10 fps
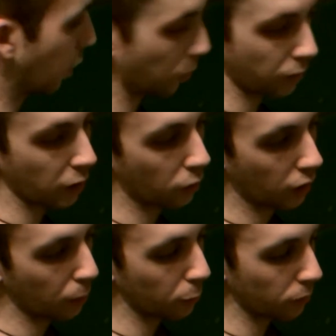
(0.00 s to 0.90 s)
audio video
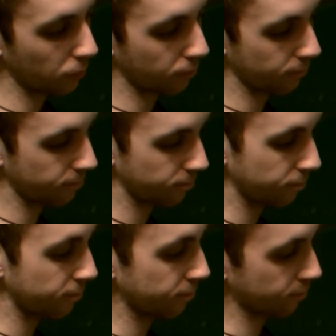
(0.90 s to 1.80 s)
cables
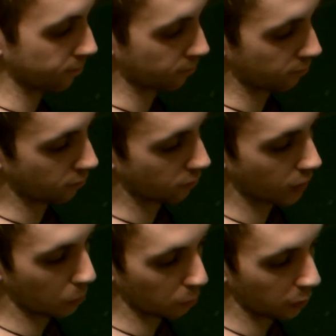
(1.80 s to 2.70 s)

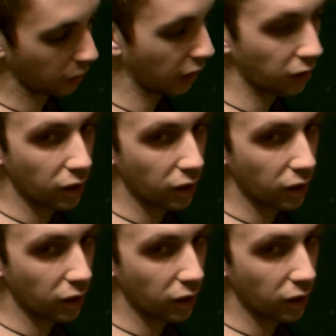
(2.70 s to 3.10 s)
that plug into